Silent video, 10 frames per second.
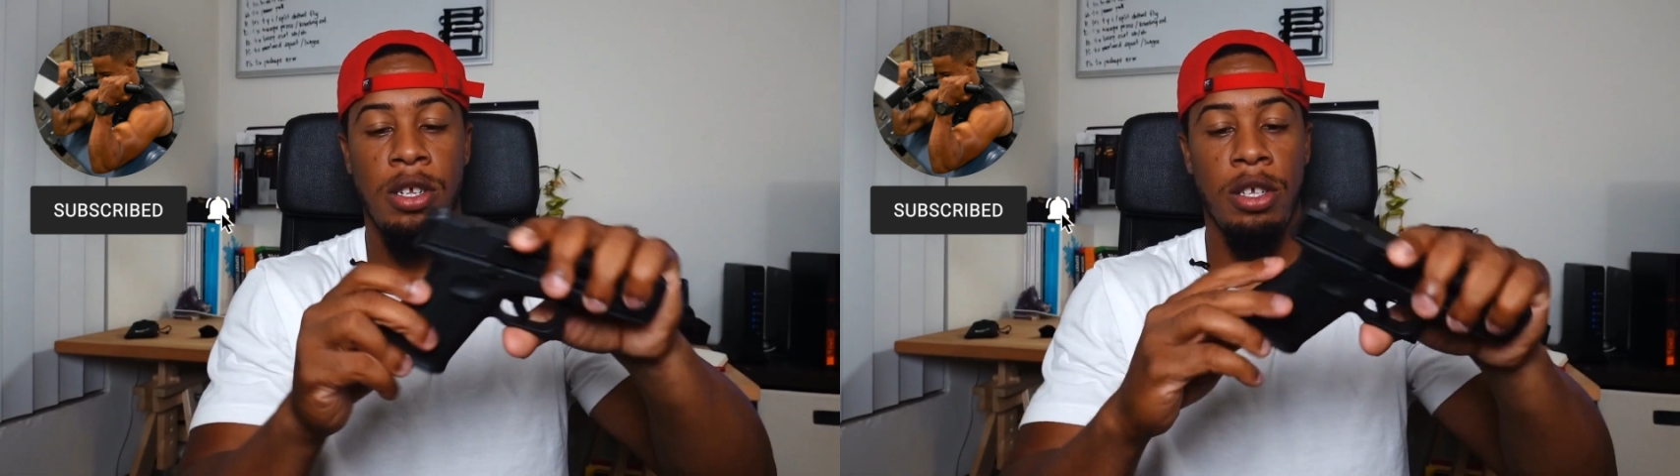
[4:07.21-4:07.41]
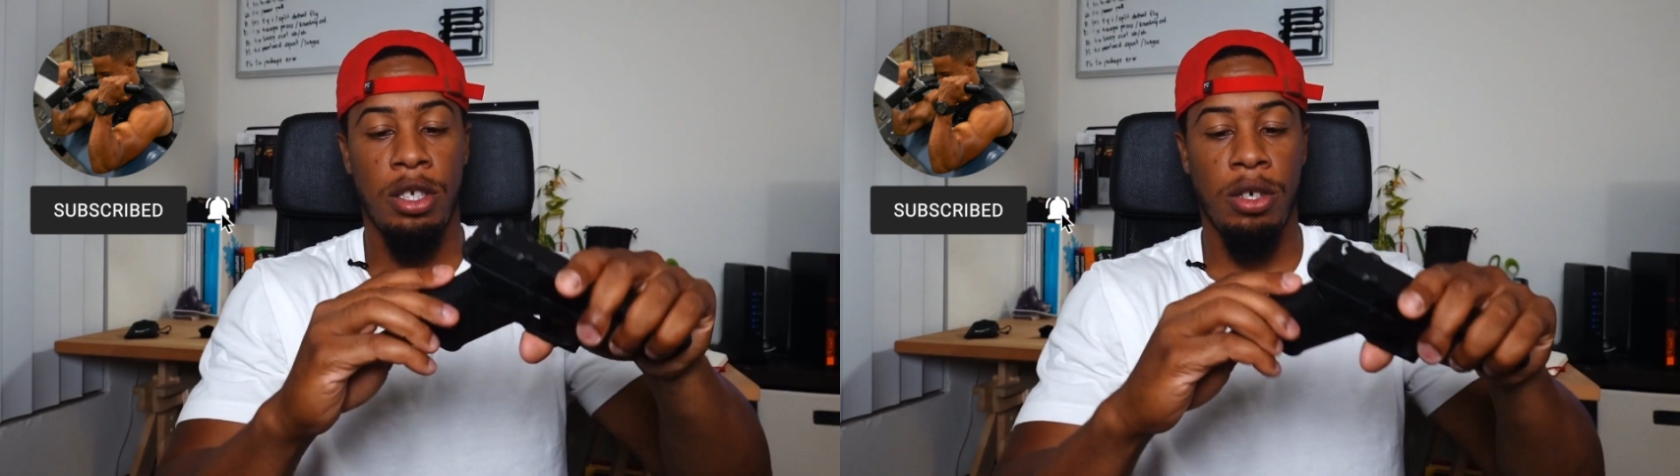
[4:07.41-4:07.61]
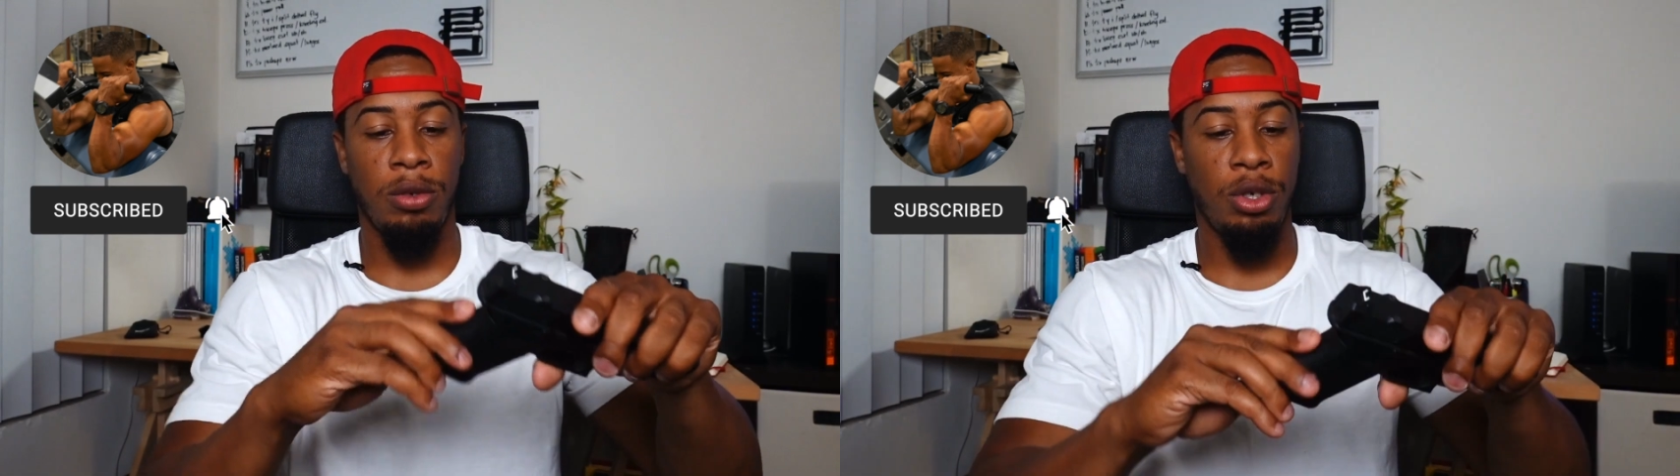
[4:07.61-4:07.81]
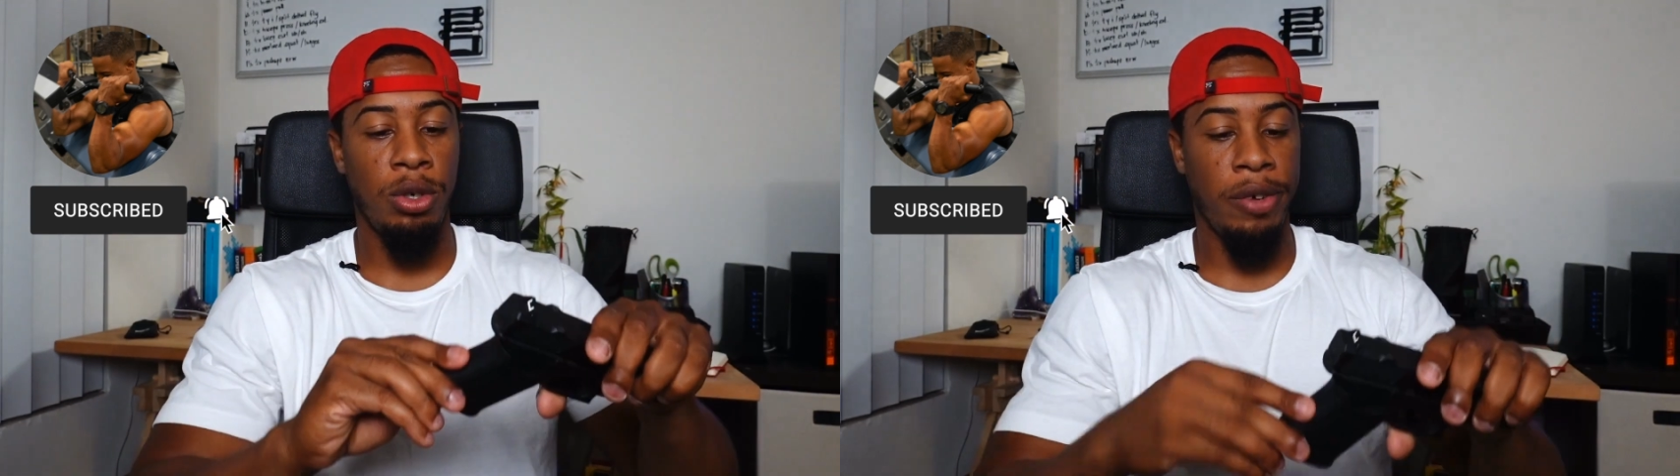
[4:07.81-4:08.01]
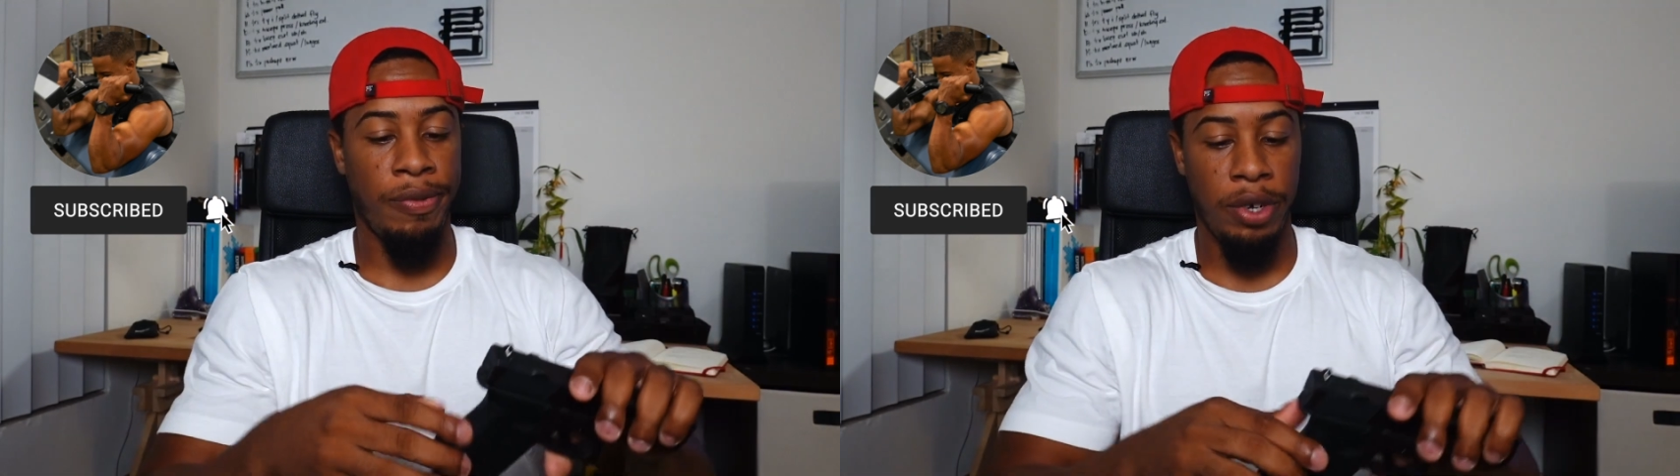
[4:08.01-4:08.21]
So two
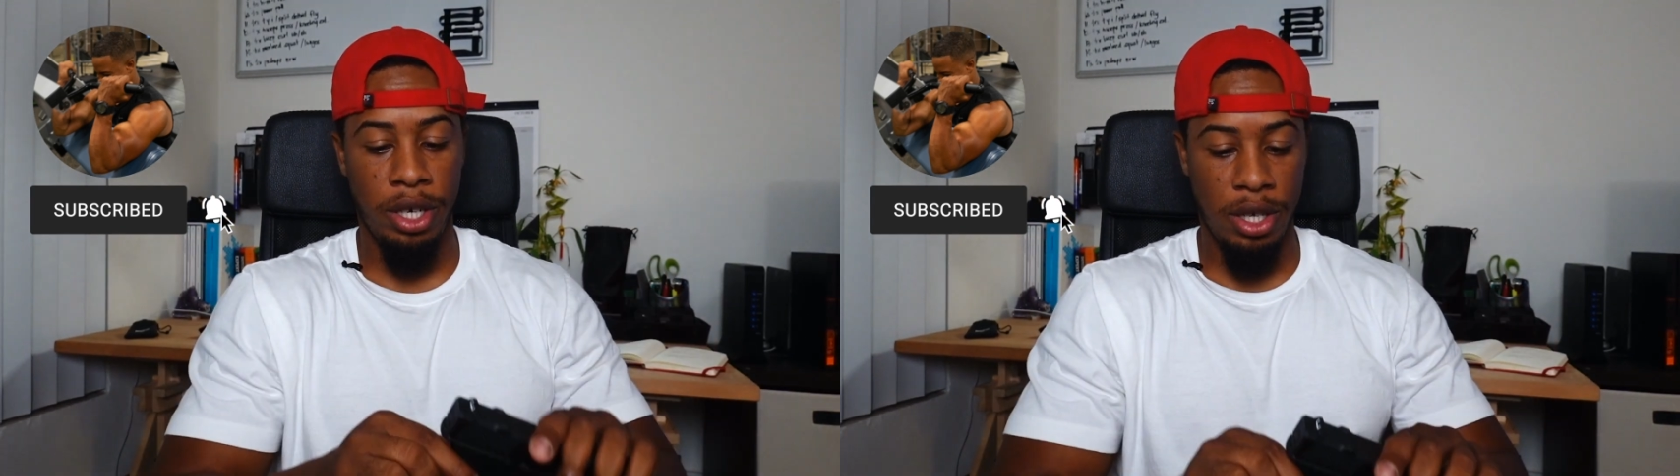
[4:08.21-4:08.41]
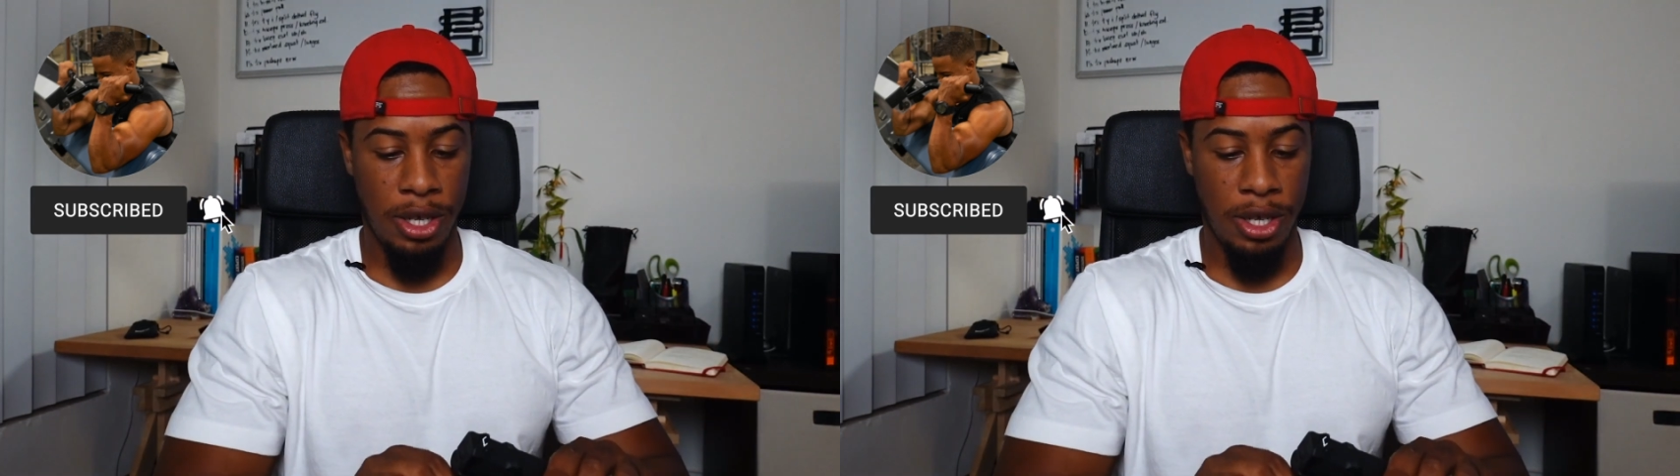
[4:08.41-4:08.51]
different